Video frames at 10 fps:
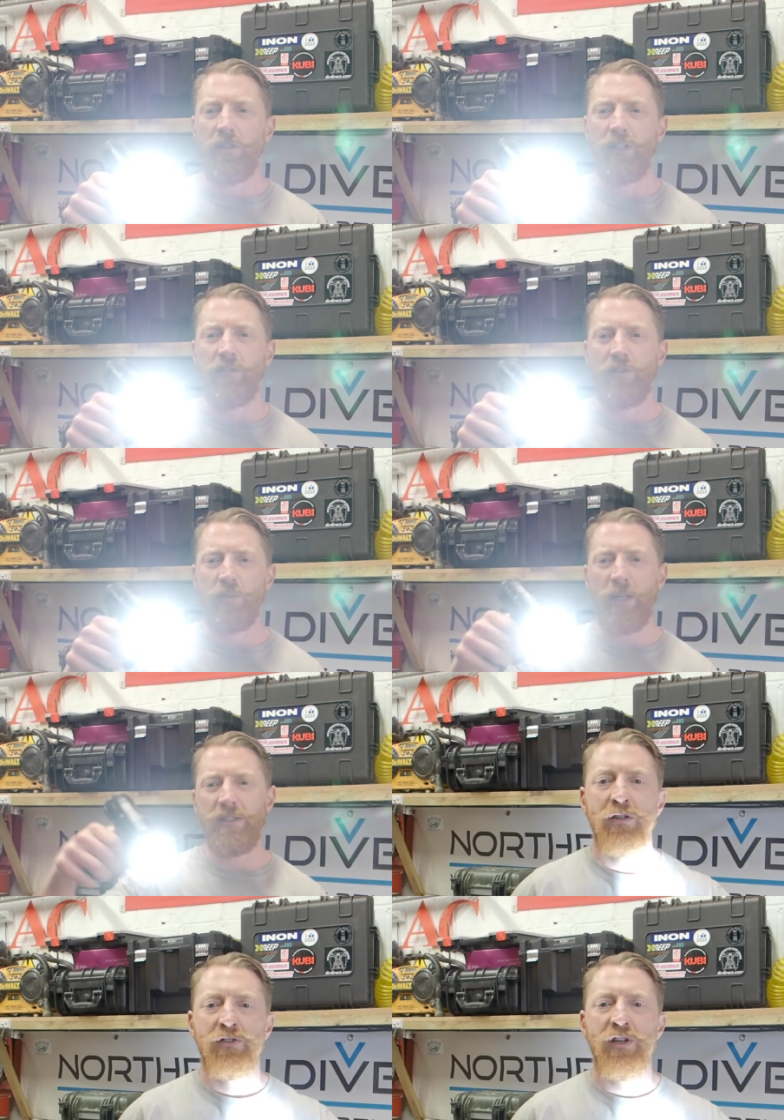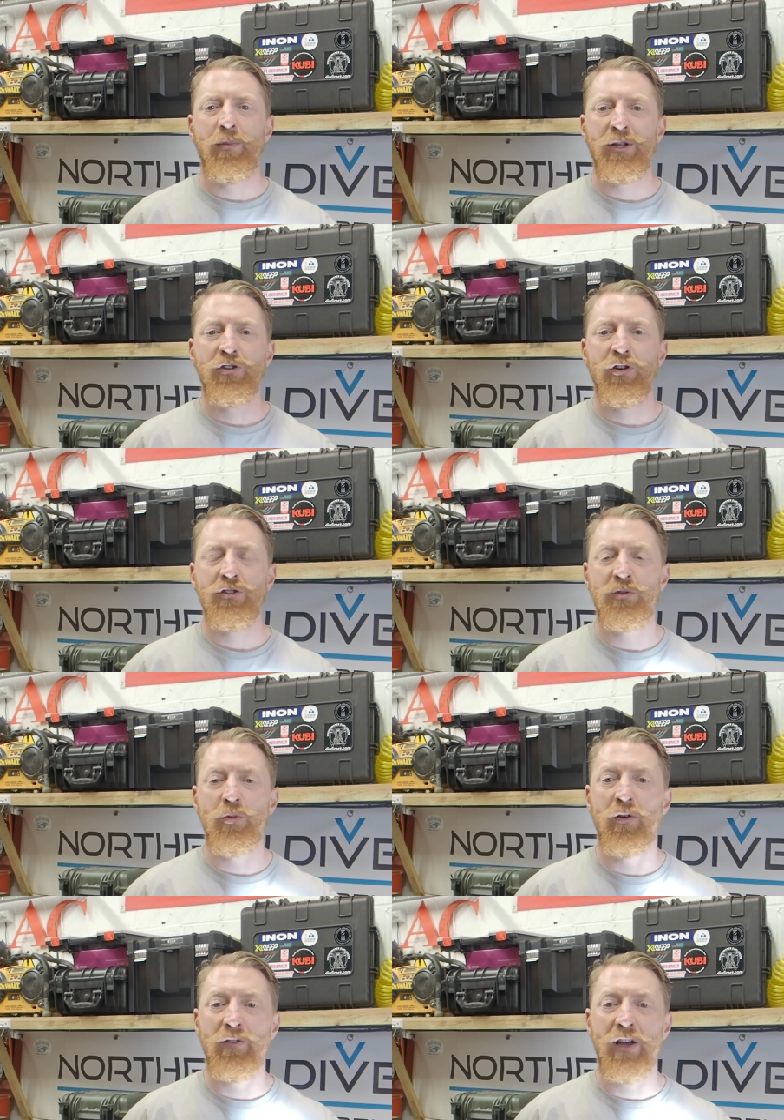in the respect, to, see how my torch is
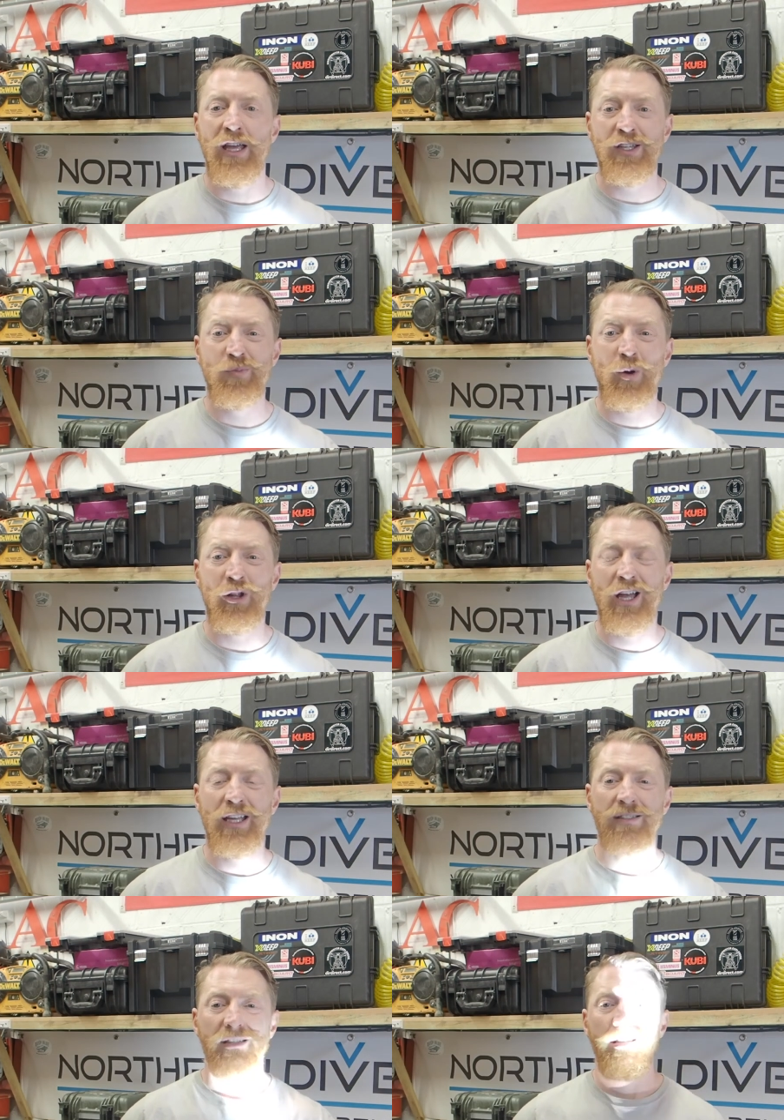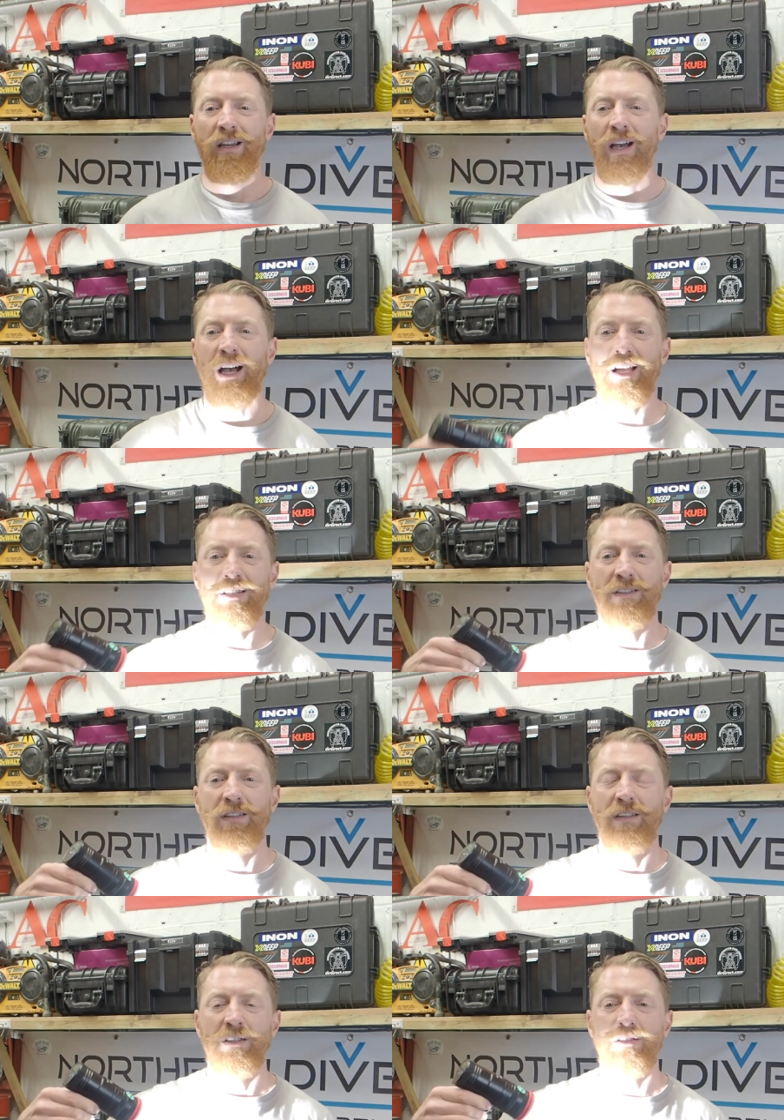more of a spotlight and
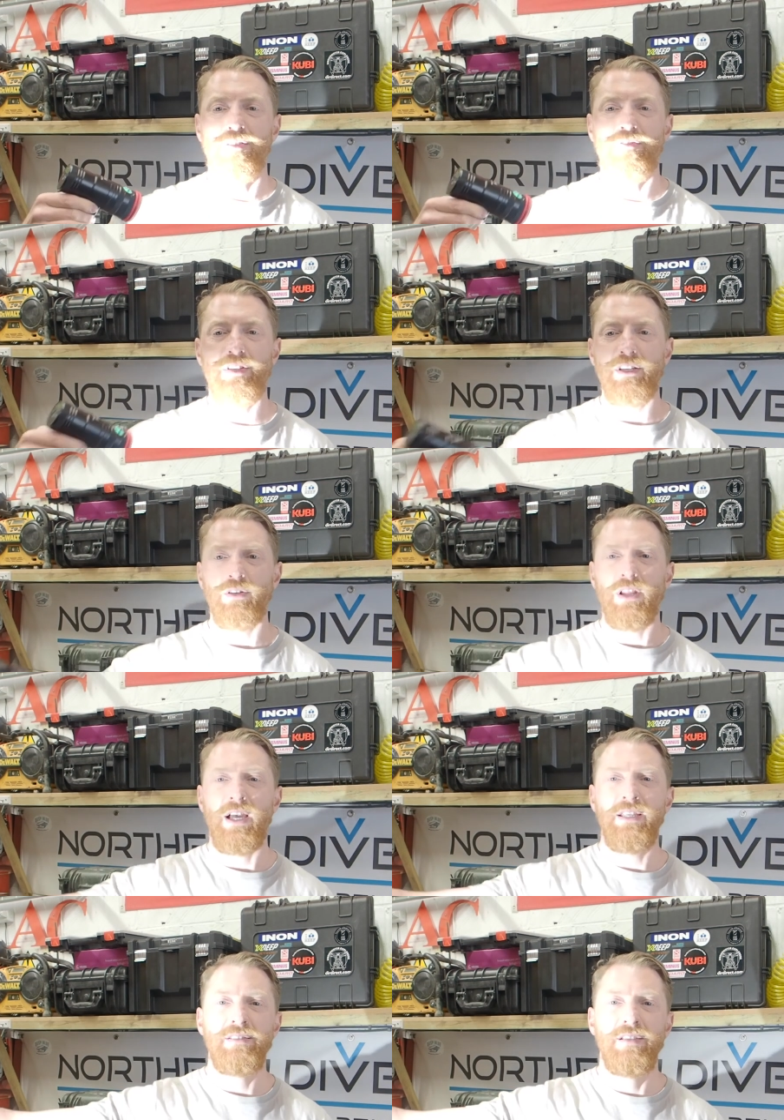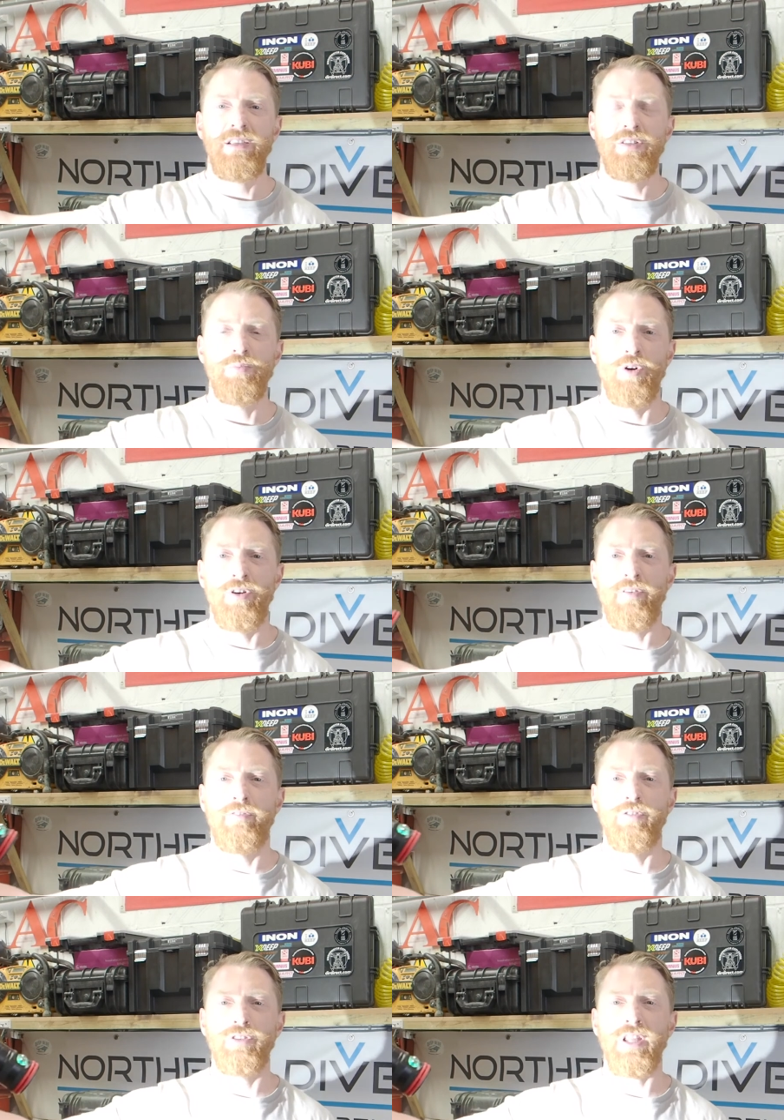the video light is more of a
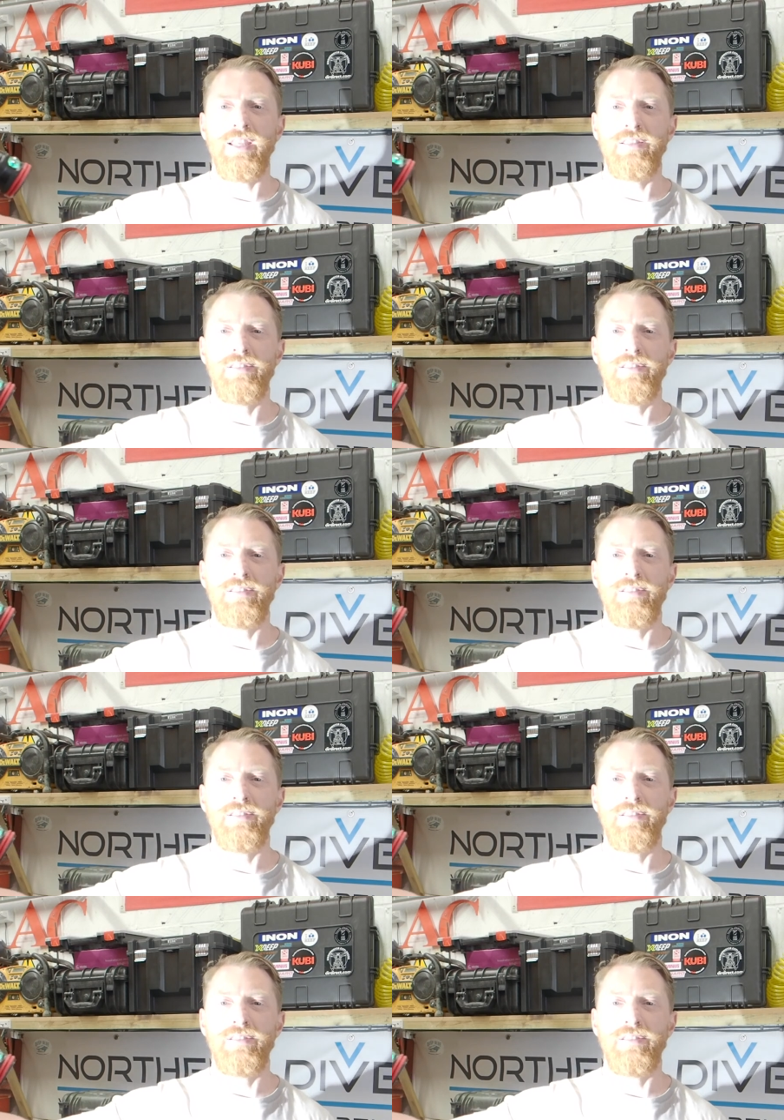floodlight.